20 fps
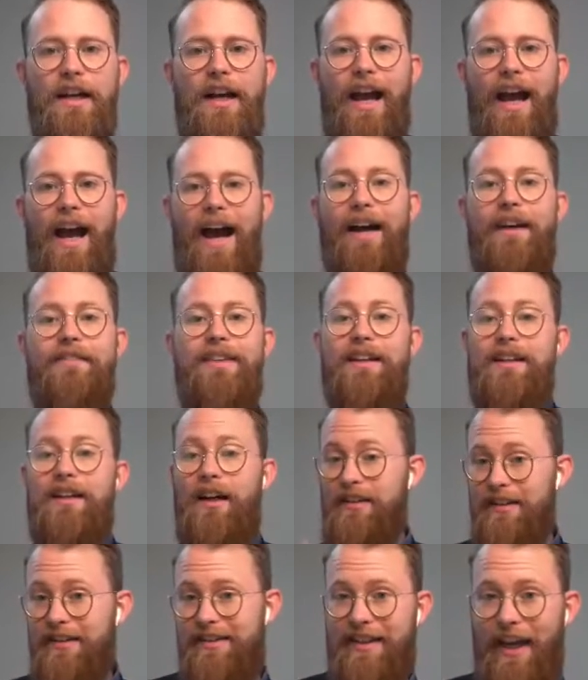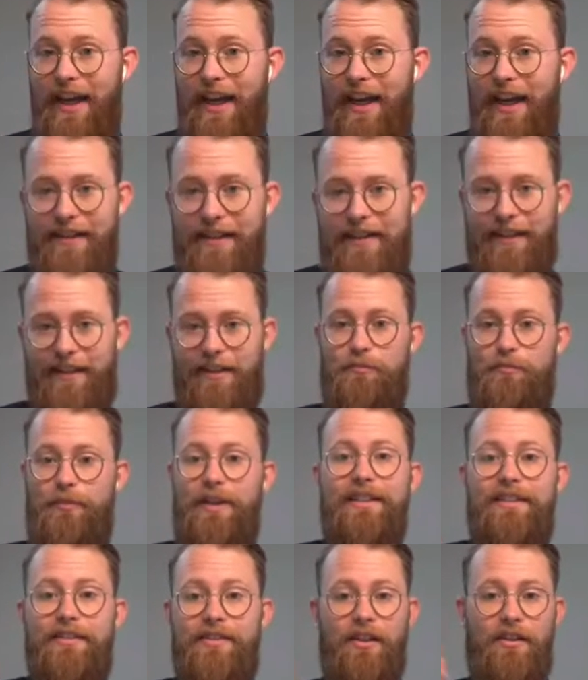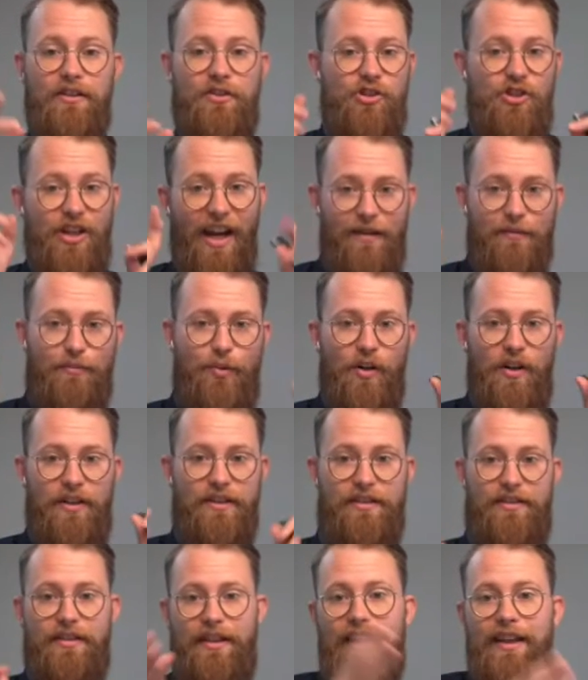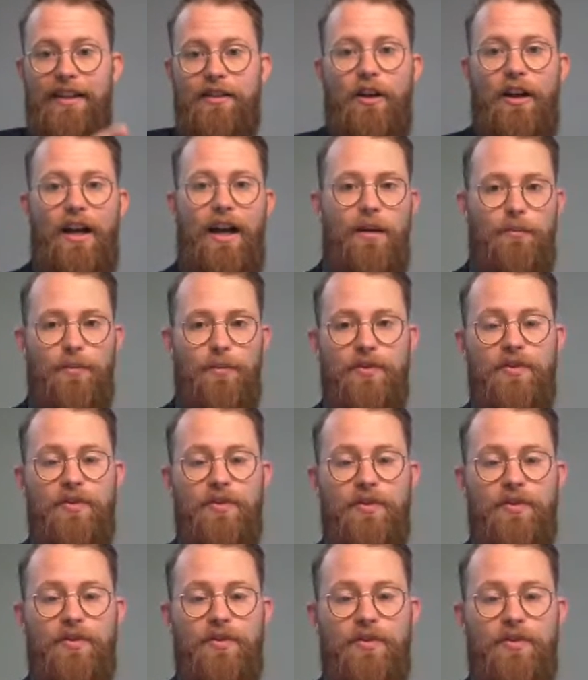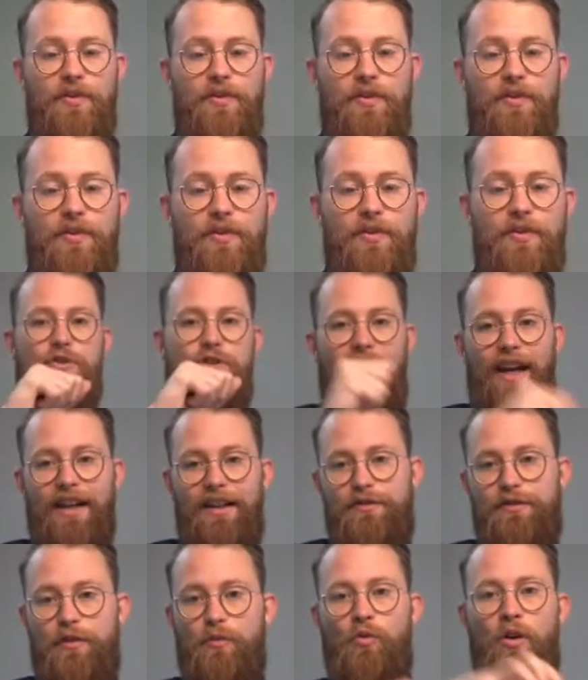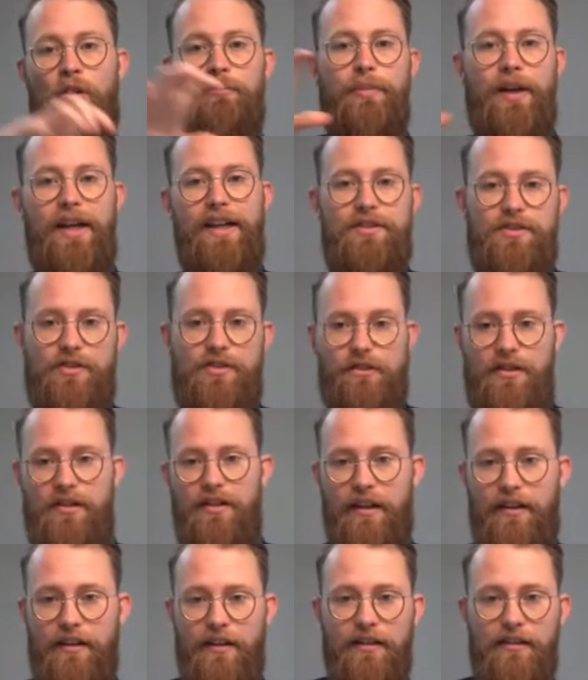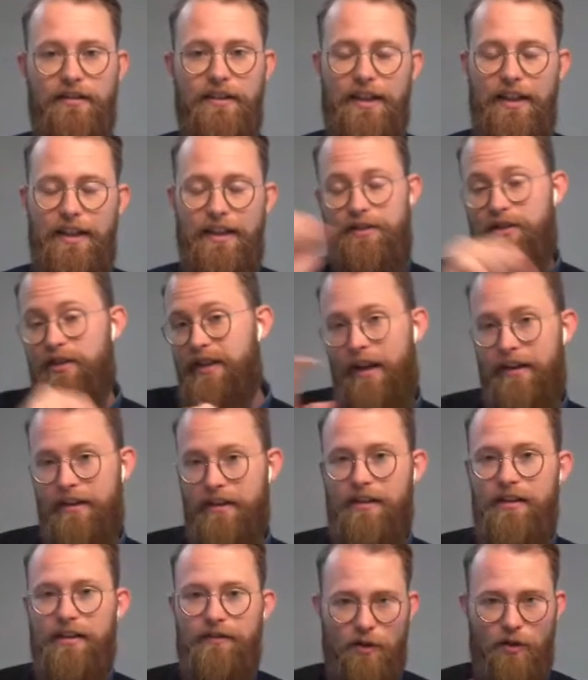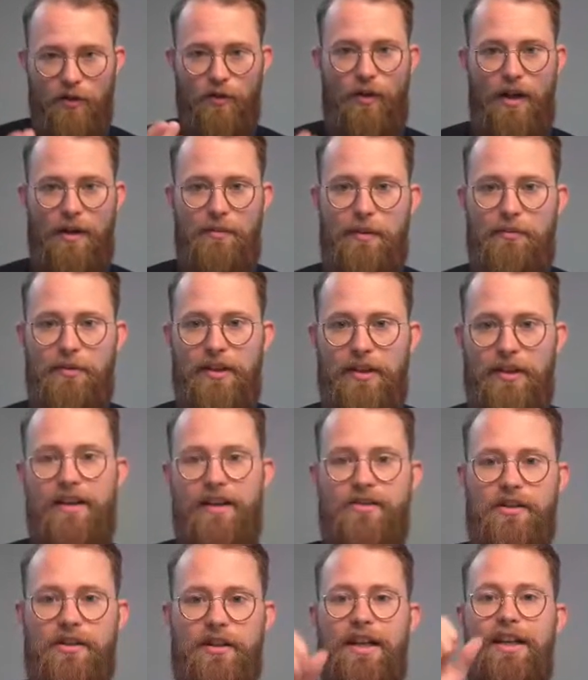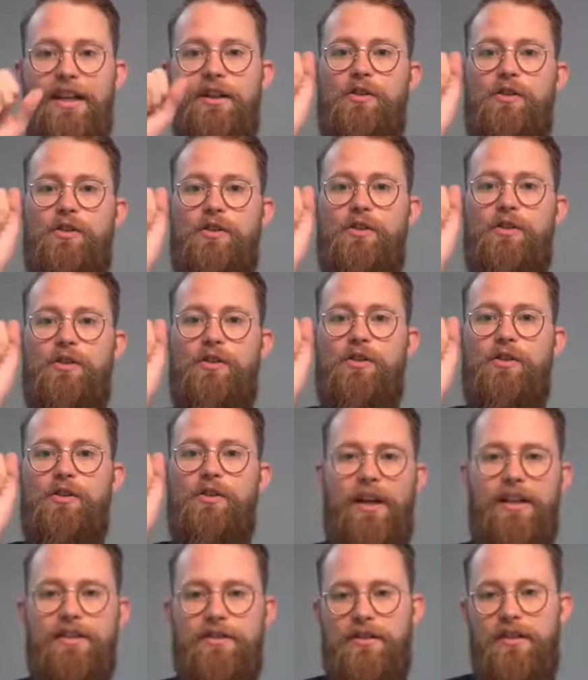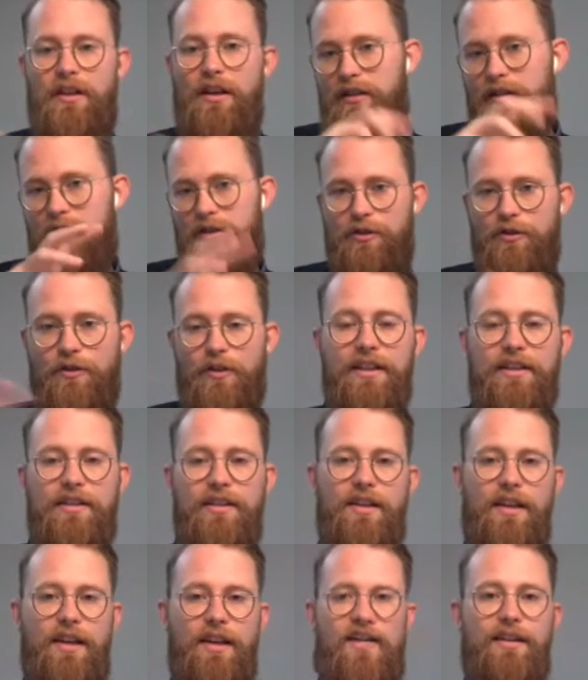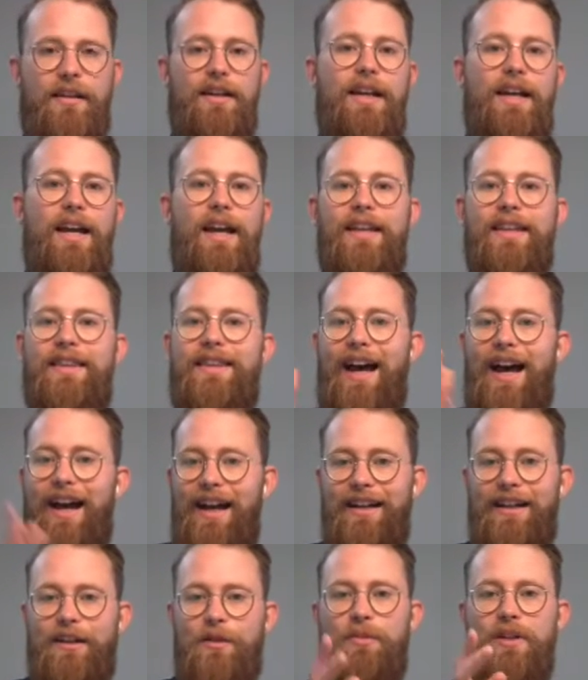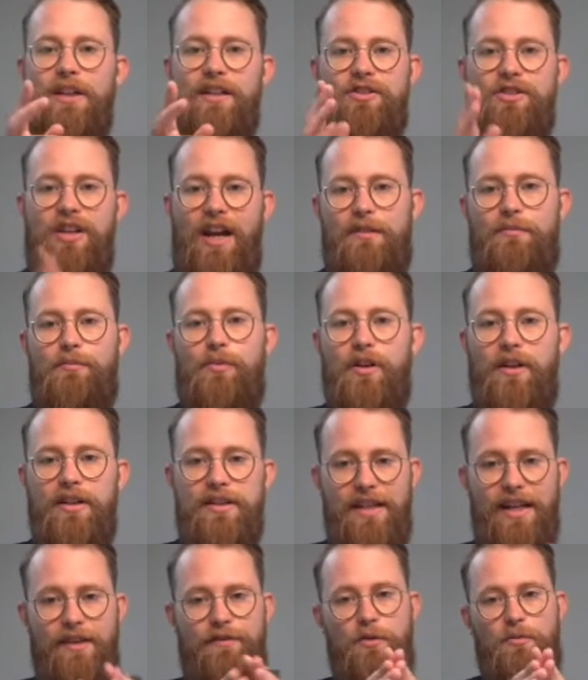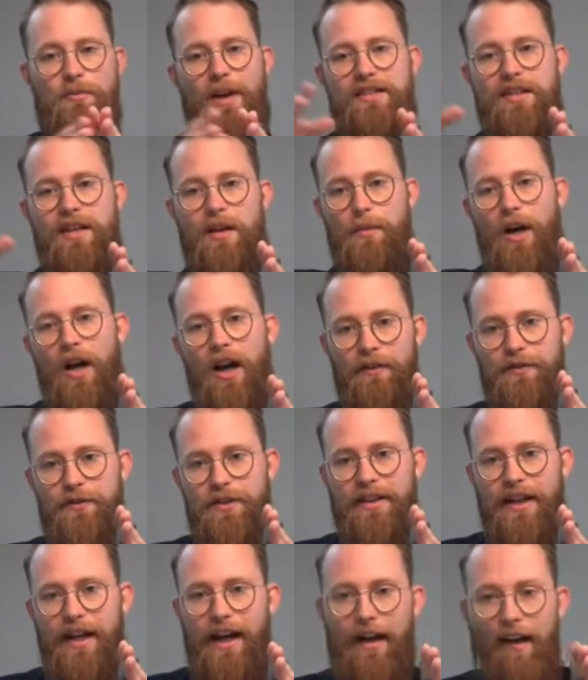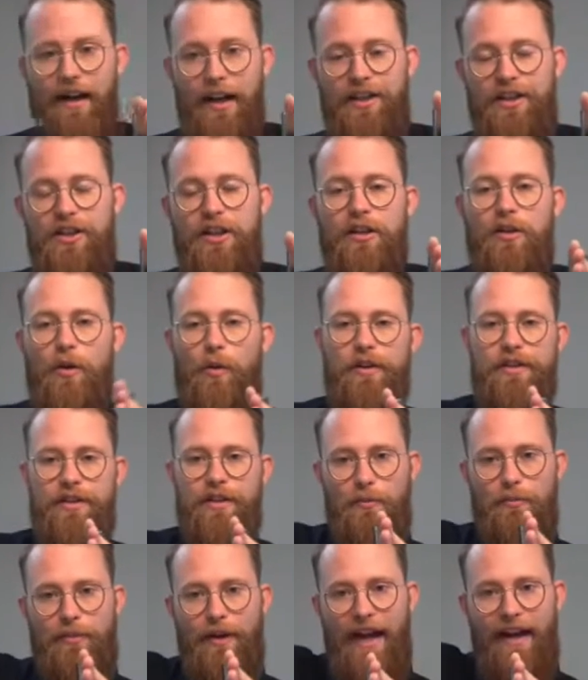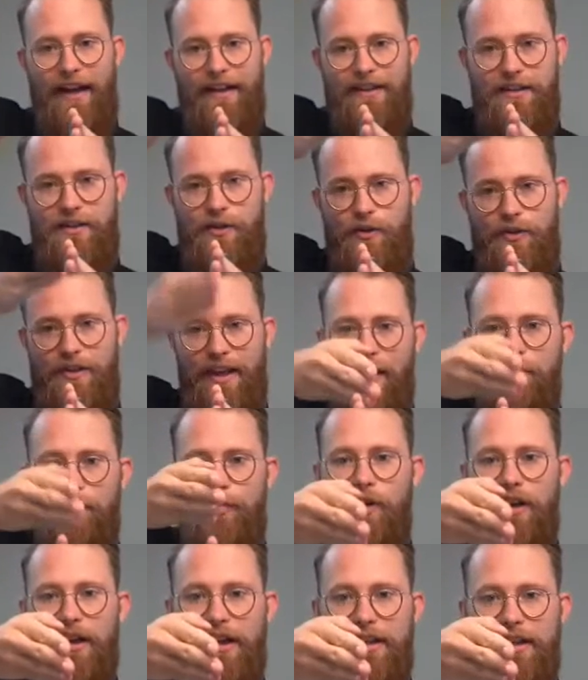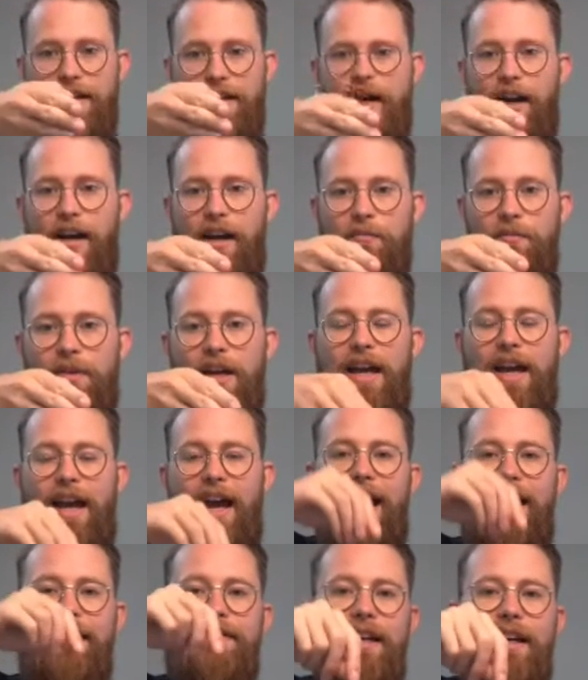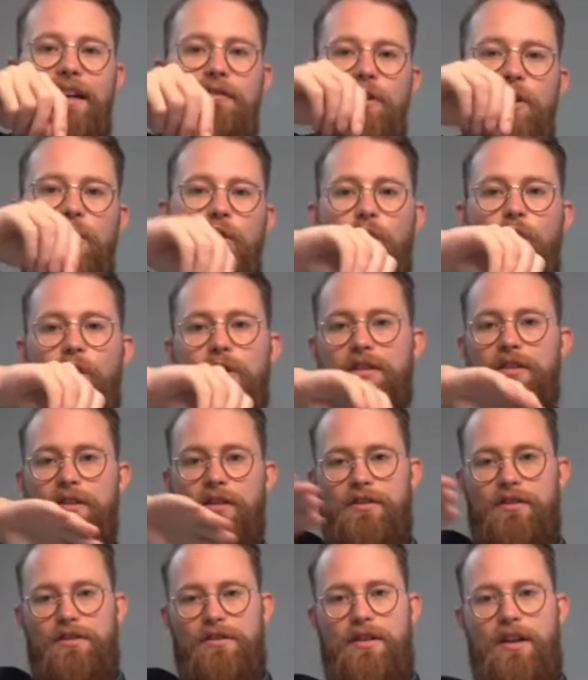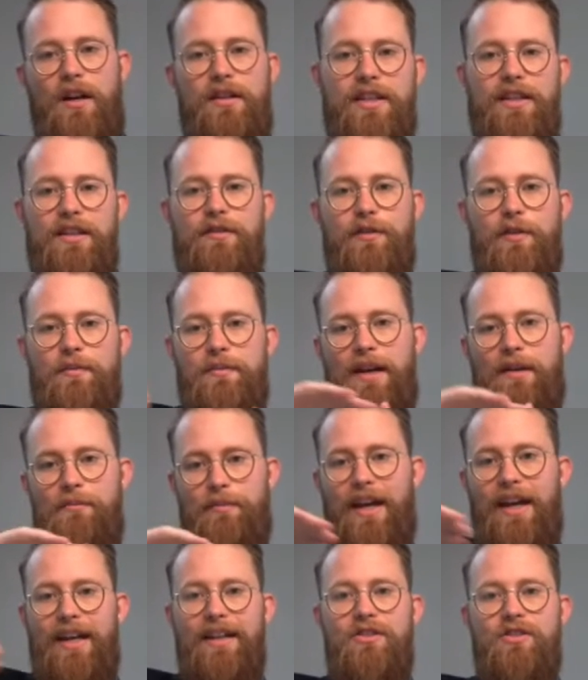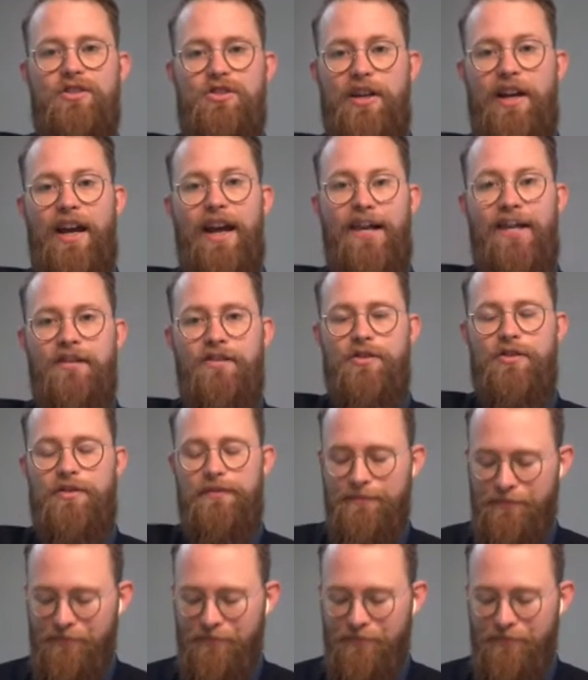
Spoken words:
And then understand that there can be certain checkpoints in your app. So if you change from one page to the other, if you're a web application, you change from one page to the other or a screen to the other, that can be a checkpoint. If you mess up after that, you can always go back to that point in time and then record starting from that page change.